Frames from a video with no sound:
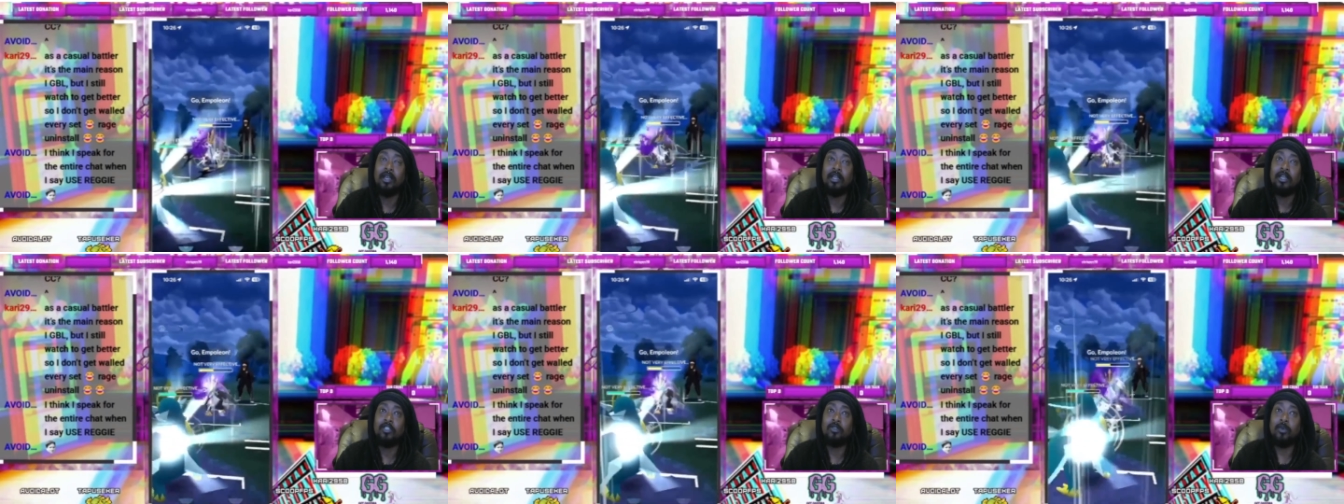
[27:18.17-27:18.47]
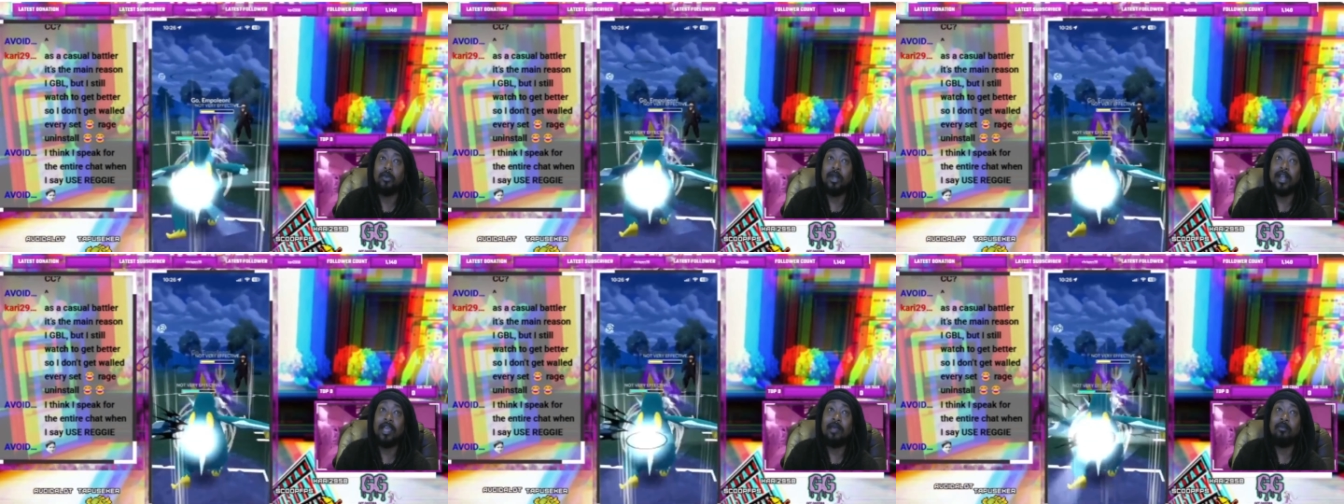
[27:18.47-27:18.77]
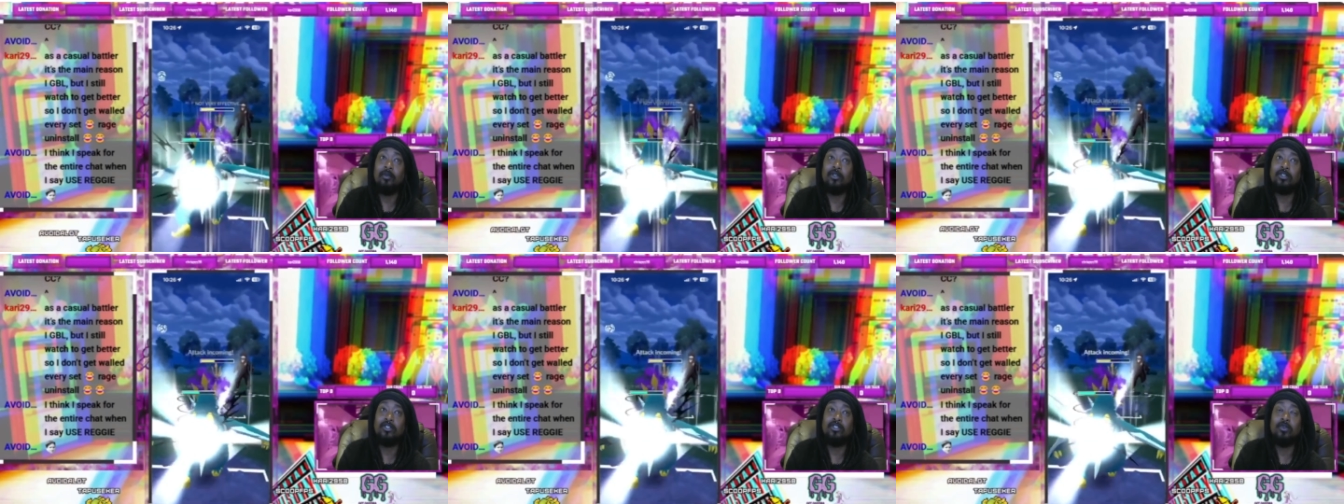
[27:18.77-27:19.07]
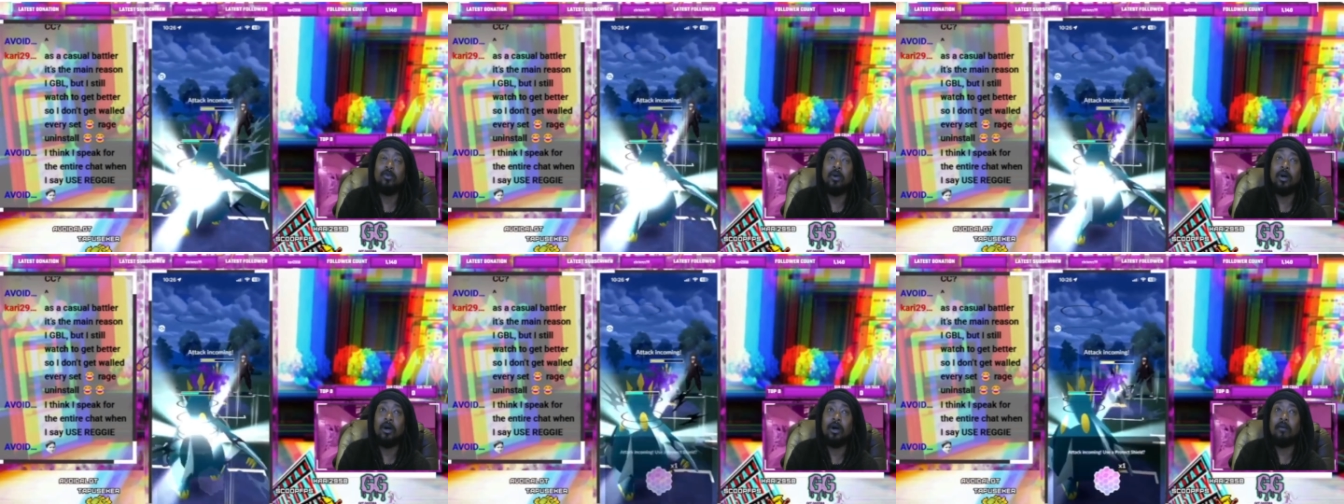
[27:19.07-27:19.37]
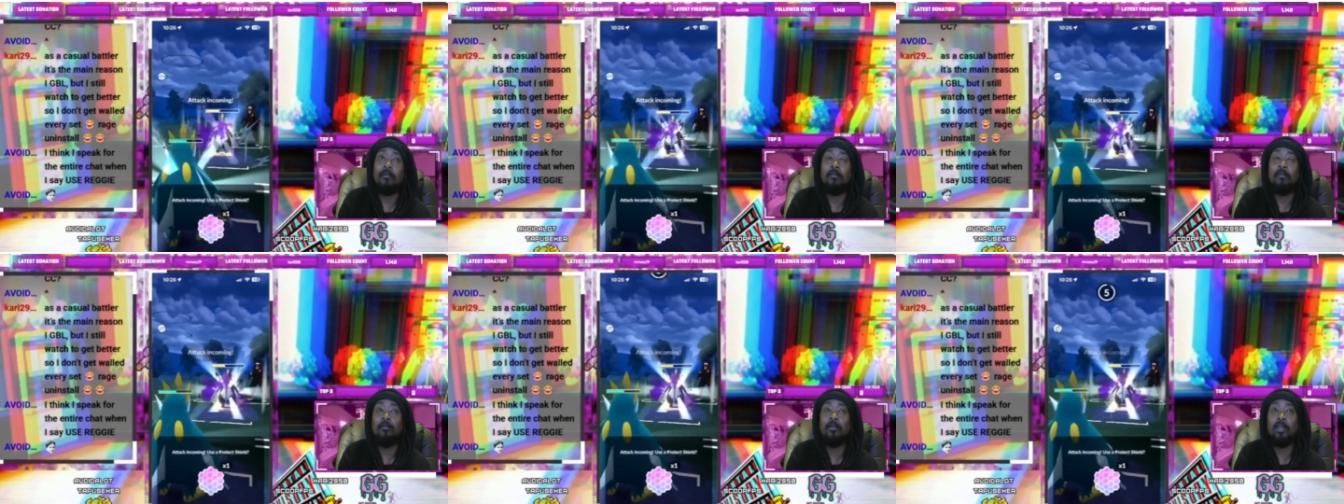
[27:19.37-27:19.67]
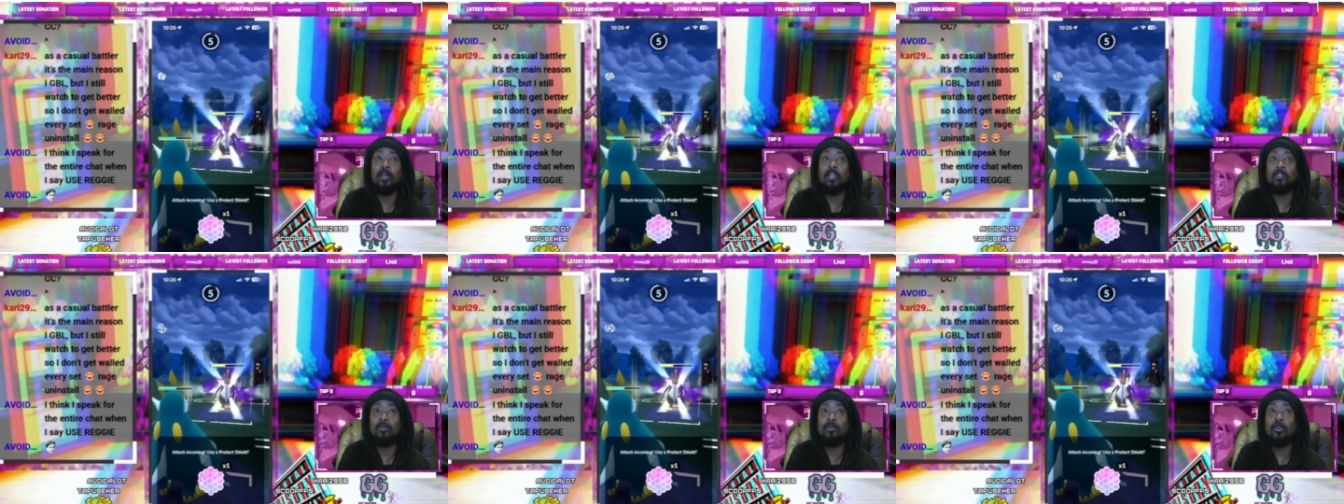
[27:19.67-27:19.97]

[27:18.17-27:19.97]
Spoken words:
So we're able to because we throw